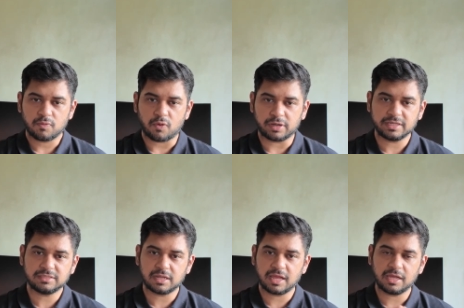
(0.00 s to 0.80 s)
What
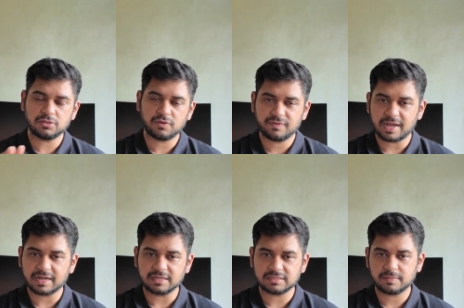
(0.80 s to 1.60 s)
is the range of
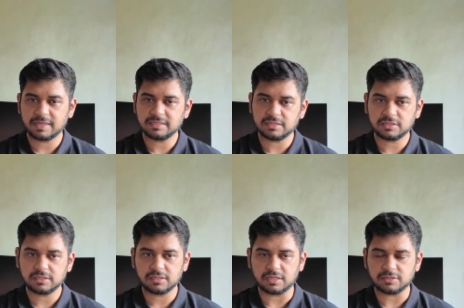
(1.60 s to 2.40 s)
that
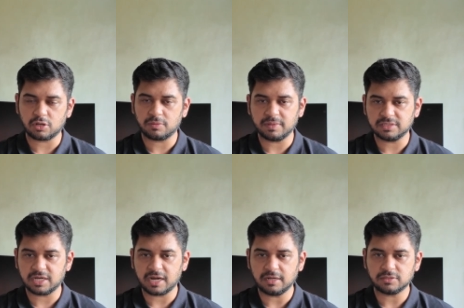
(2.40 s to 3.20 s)
customization? That's not been
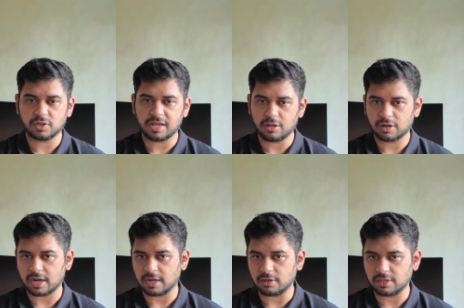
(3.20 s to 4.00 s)
shared, so I'll not
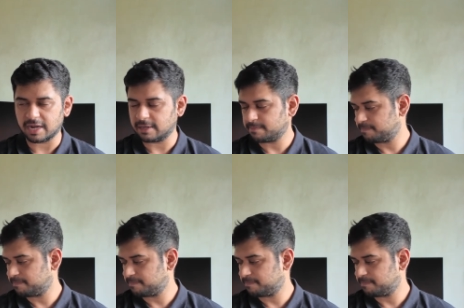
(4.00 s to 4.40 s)
get into that.